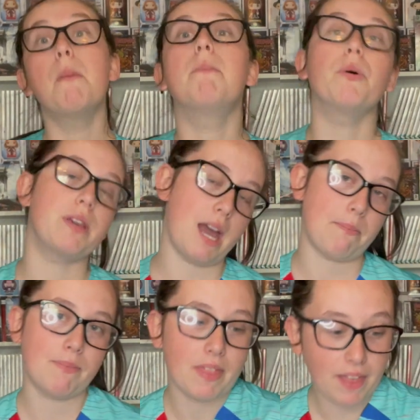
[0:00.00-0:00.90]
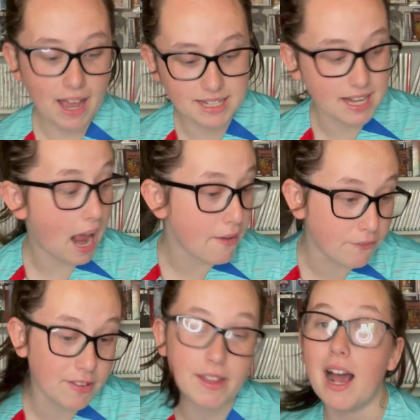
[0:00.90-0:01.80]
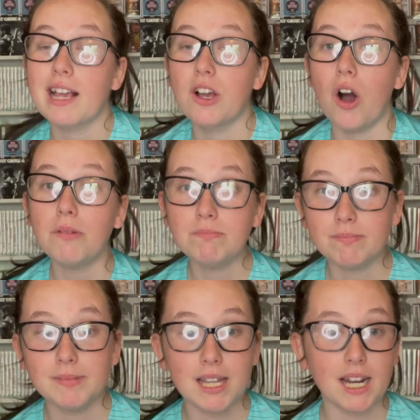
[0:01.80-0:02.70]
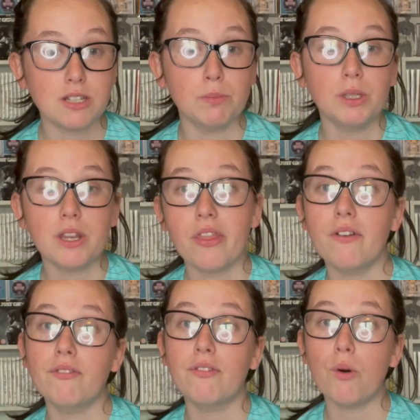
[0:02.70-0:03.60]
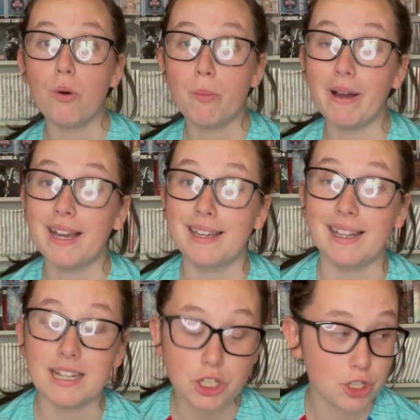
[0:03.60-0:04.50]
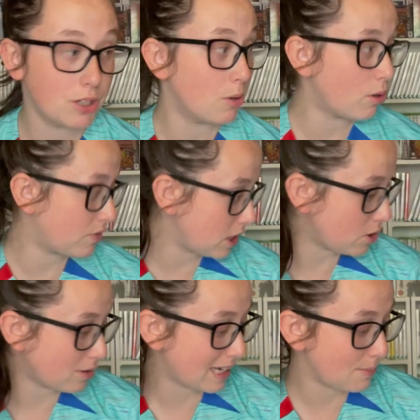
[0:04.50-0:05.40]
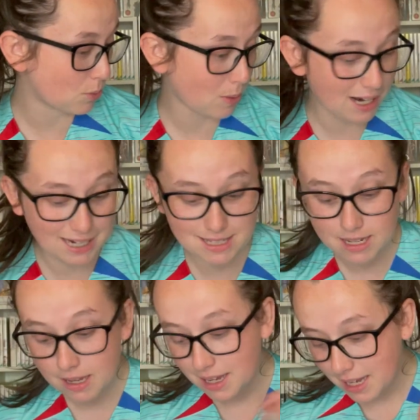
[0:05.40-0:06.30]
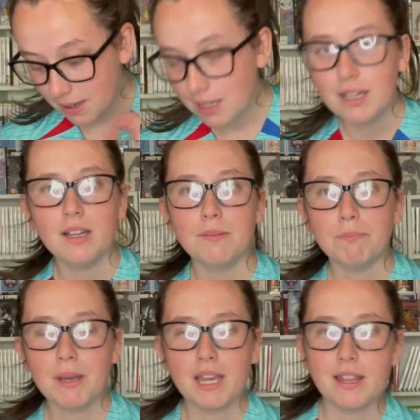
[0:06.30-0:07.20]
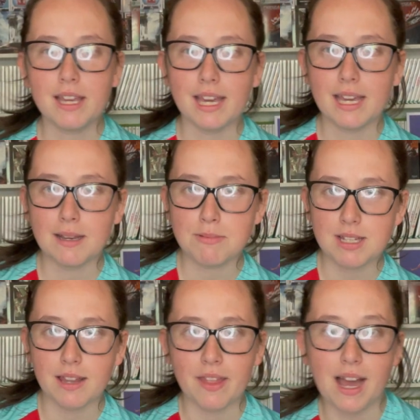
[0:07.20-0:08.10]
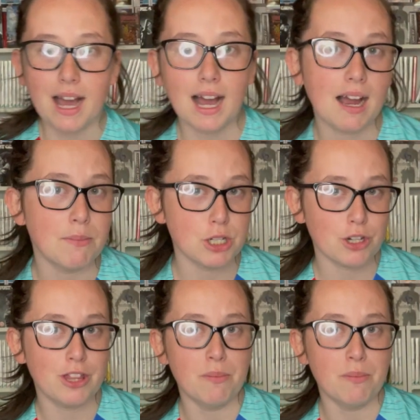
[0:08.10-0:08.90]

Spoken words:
But yeah, that is everything I got in the last month for my collection. Video games wise, pick of the games that I'm enjoying the